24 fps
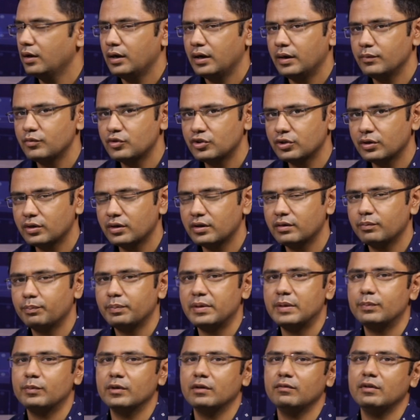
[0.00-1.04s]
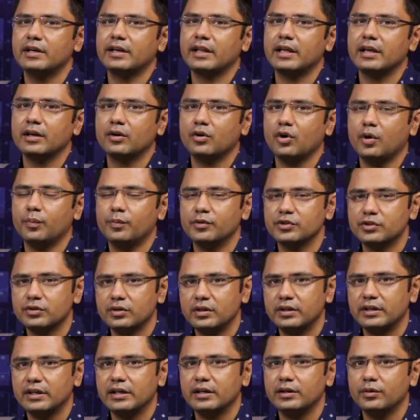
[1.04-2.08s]
I'm sure people will take
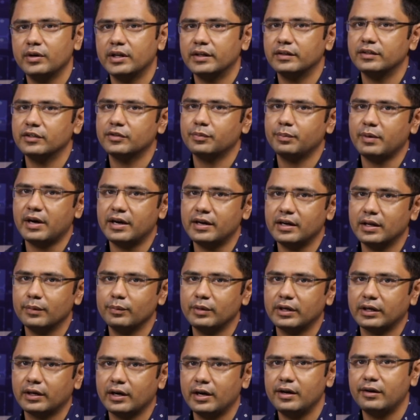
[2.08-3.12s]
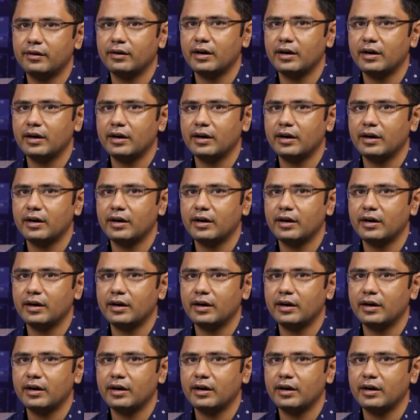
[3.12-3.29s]
opportunity during this pandemic and